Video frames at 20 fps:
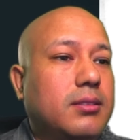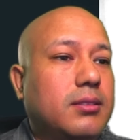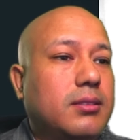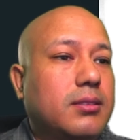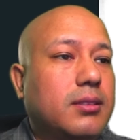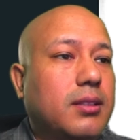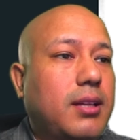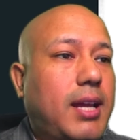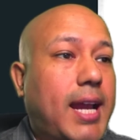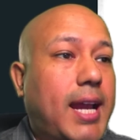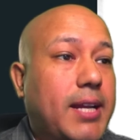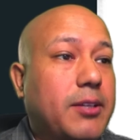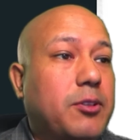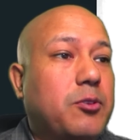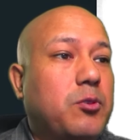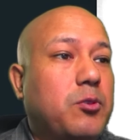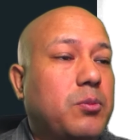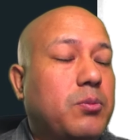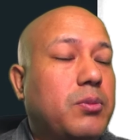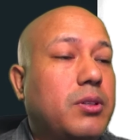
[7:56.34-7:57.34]
ad
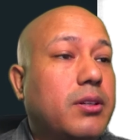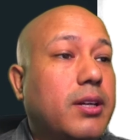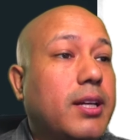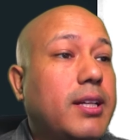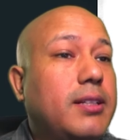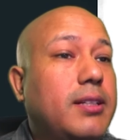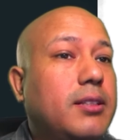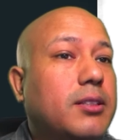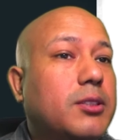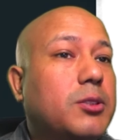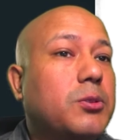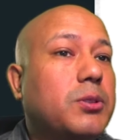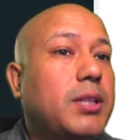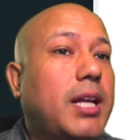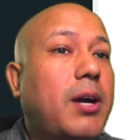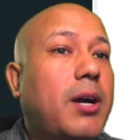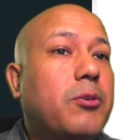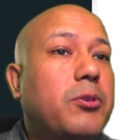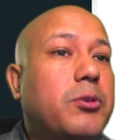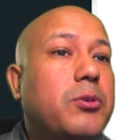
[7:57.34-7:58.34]
group, right? So
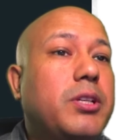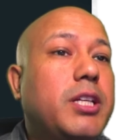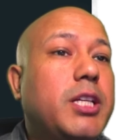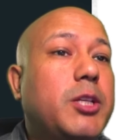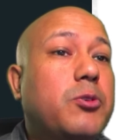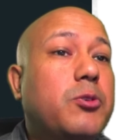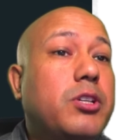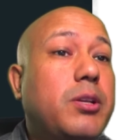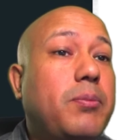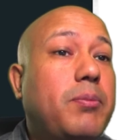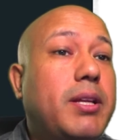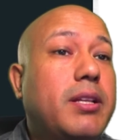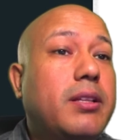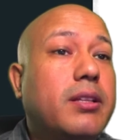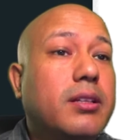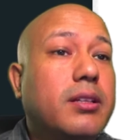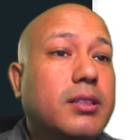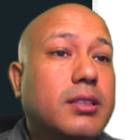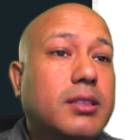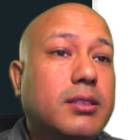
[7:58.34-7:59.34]
now you need to repeat
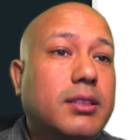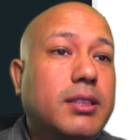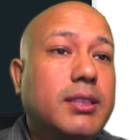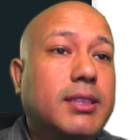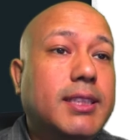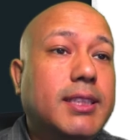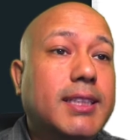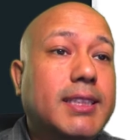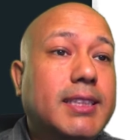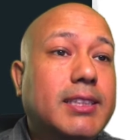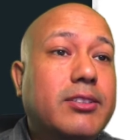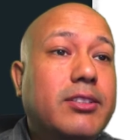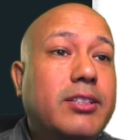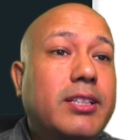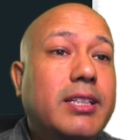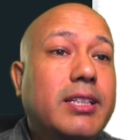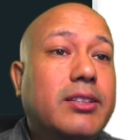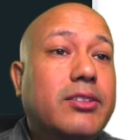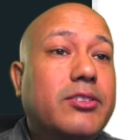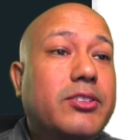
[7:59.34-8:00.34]
this. It says create 3